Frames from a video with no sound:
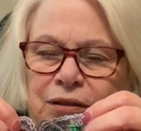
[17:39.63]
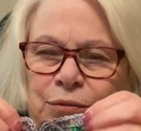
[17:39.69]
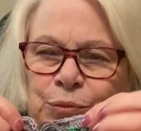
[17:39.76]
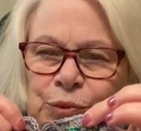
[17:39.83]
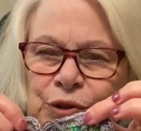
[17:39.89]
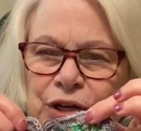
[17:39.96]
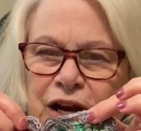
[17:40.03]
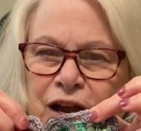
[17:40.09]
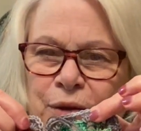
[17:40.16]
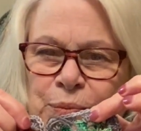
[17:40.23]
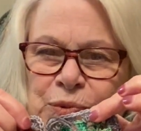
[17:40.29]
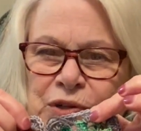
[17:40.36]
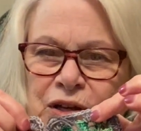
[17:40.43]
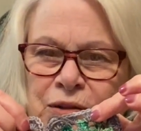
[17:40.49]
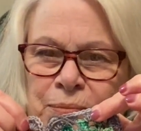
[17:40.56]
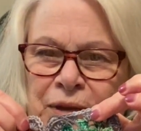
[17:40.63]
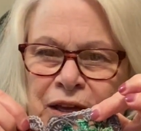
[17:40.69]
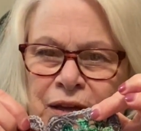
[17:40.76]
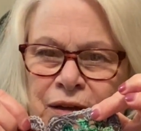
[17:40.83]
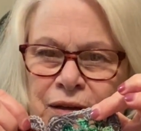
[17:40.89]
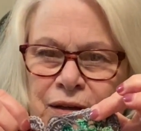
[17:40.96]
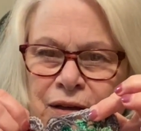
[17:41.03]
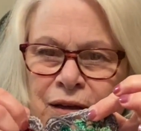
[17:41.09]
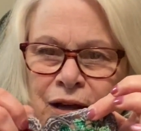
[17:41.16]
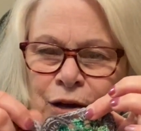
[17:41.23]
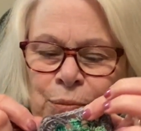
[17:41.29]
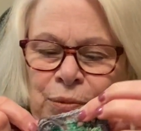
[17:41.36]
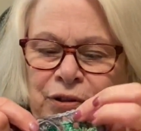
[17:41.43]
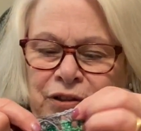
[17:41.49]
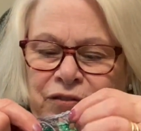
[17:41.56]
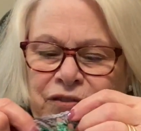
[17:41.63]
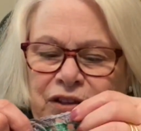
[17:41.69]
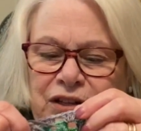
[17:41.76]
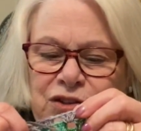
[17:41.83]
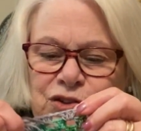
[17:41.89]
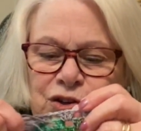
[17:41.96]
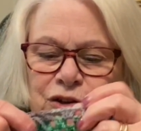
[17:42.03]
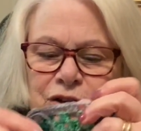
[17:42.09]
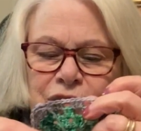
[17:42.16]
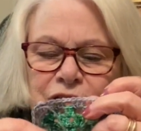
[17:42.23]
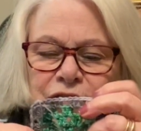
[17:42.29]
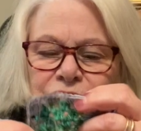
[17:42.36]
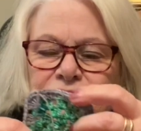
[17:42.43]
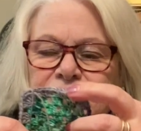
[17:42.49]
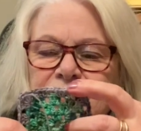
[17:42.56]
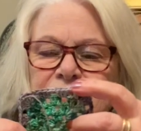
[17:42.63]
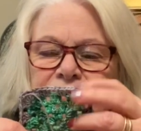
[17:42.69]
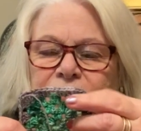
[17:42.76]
perhaps I'll make a couple of these scarves